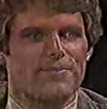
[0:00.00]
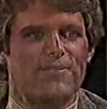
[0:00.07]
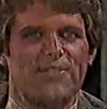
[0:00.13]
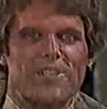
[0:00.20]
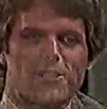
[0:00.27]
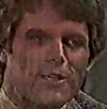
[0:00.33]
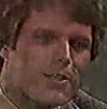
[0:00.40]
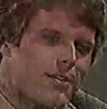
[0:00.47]

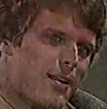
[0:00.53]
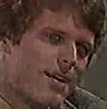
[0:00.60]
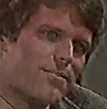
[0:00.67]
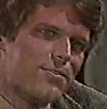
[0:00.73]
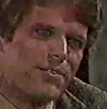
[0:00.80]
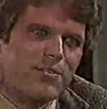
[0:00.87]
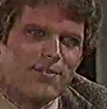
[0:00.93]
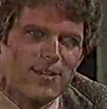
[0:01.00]
Physical
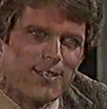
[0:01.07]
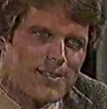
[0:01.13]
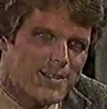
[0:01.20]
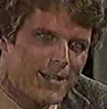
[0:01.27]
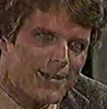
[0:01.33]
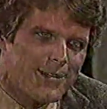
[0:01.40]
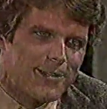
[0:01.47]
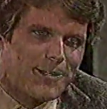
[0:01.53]
after effects,
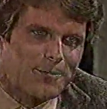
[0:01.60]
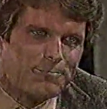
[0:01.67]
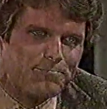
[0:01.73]
luckily.